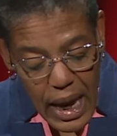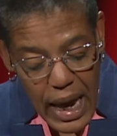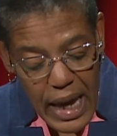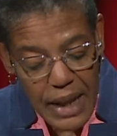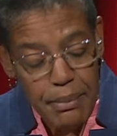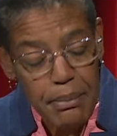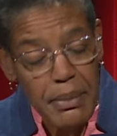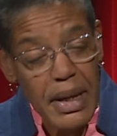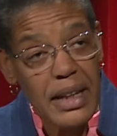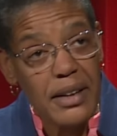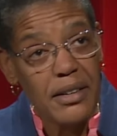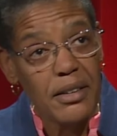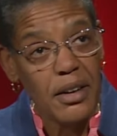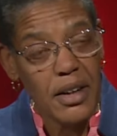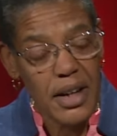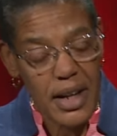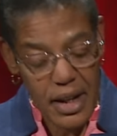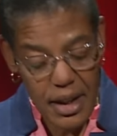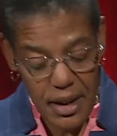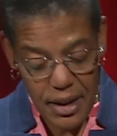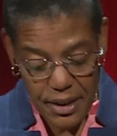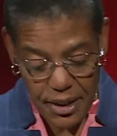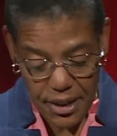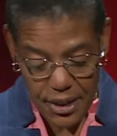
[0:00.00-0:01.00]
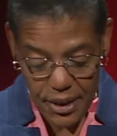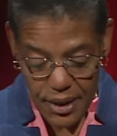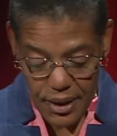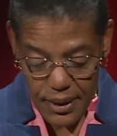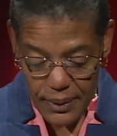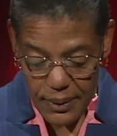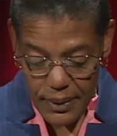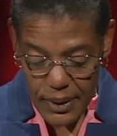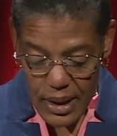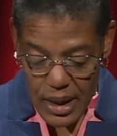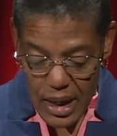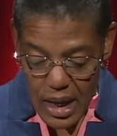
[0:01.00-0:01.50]
And mental health
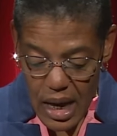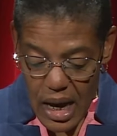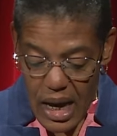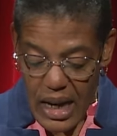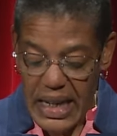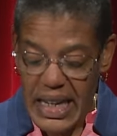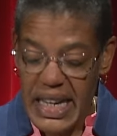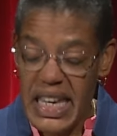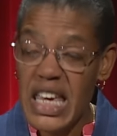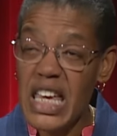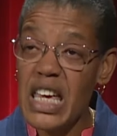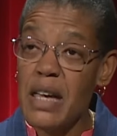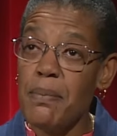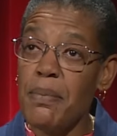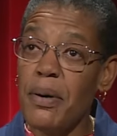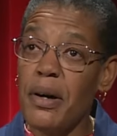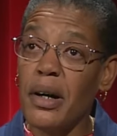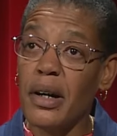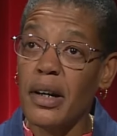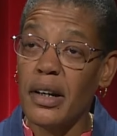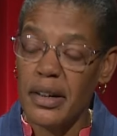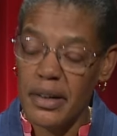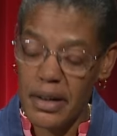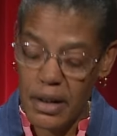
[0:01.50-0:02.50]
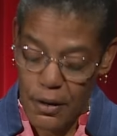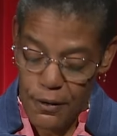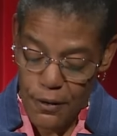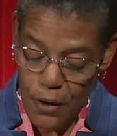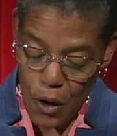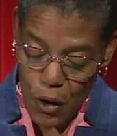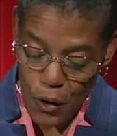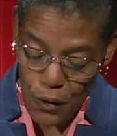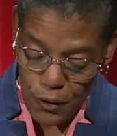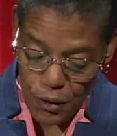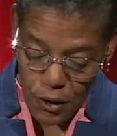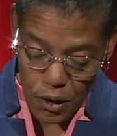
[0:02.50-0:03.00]
a key part of
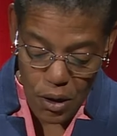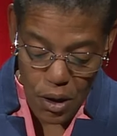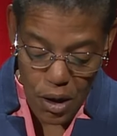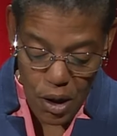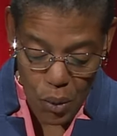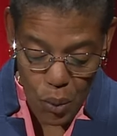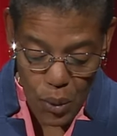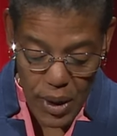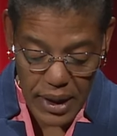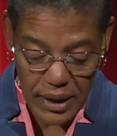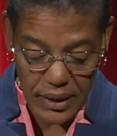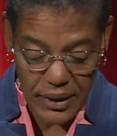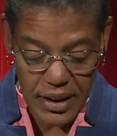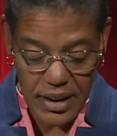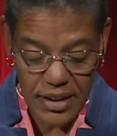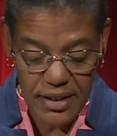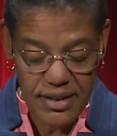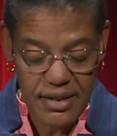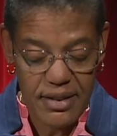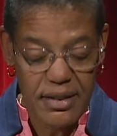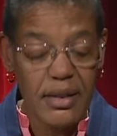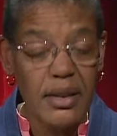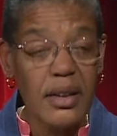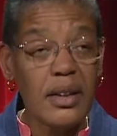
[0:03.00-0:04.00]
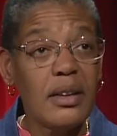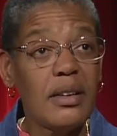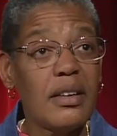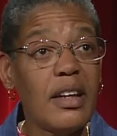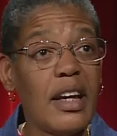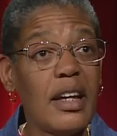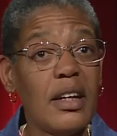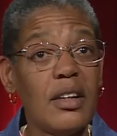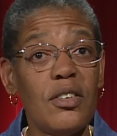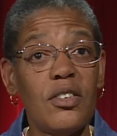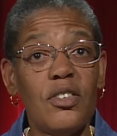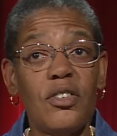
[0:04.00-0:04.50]
overall wellness,
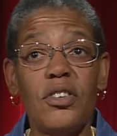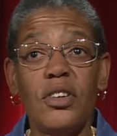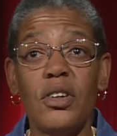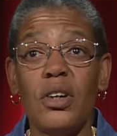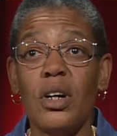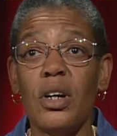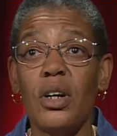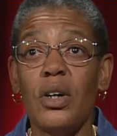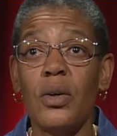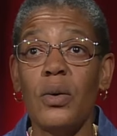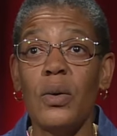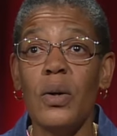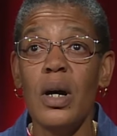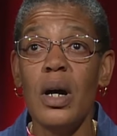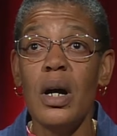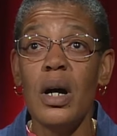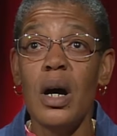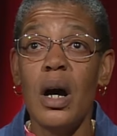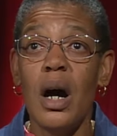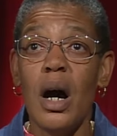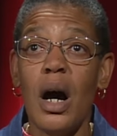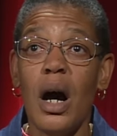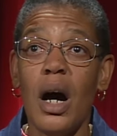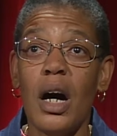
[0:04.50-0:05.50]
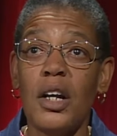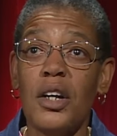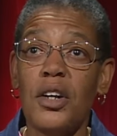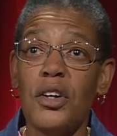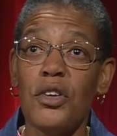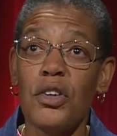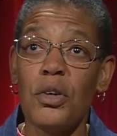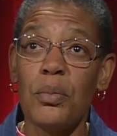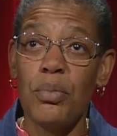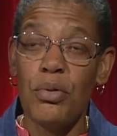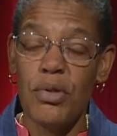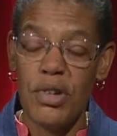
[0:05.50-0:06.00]
tends to go
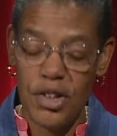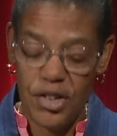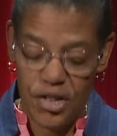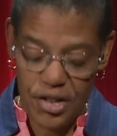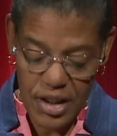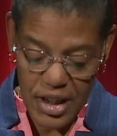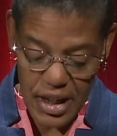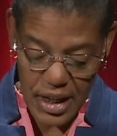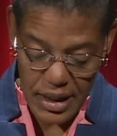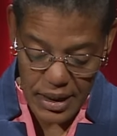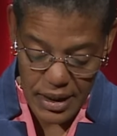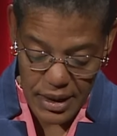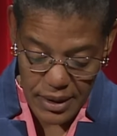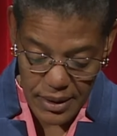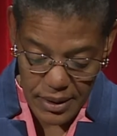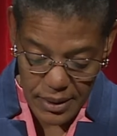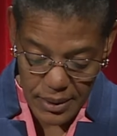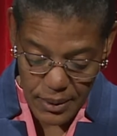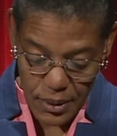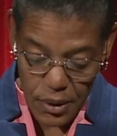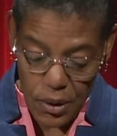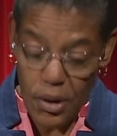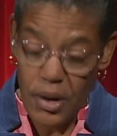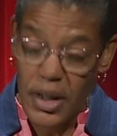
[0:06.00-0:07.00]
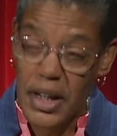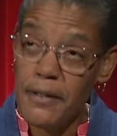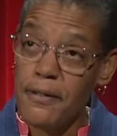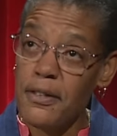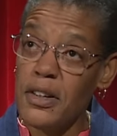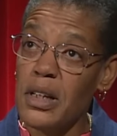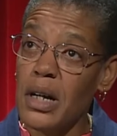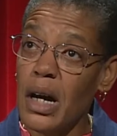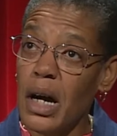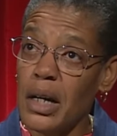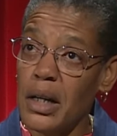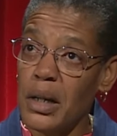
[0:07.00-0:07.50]
underappreciated or
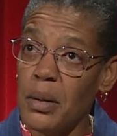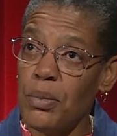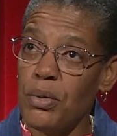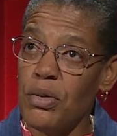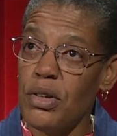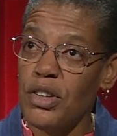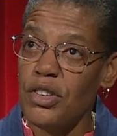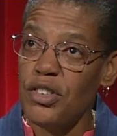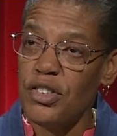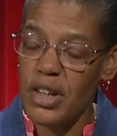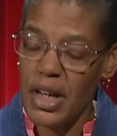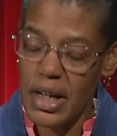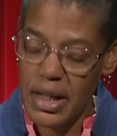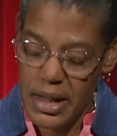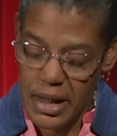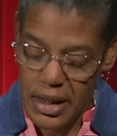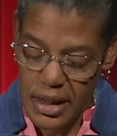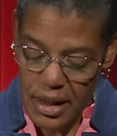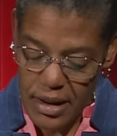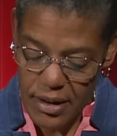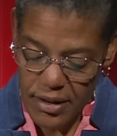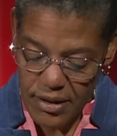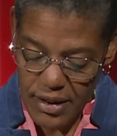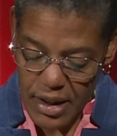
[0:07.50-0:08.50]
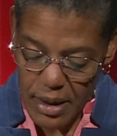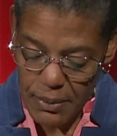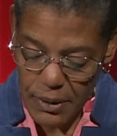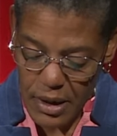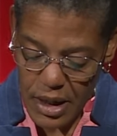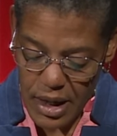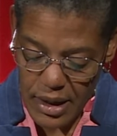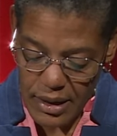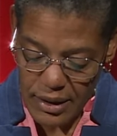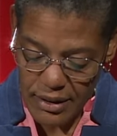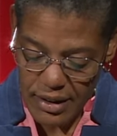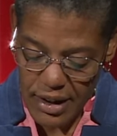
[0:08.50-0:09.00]
even unappreciated in some
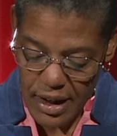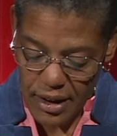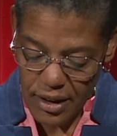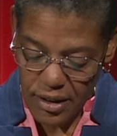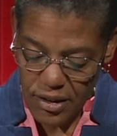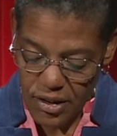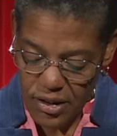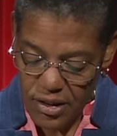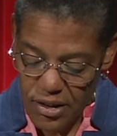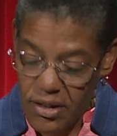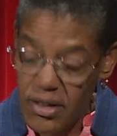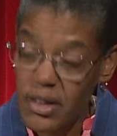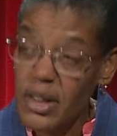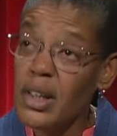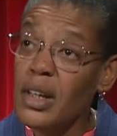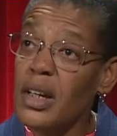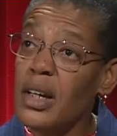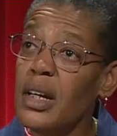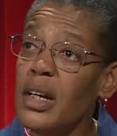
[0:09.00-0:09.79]
contexts.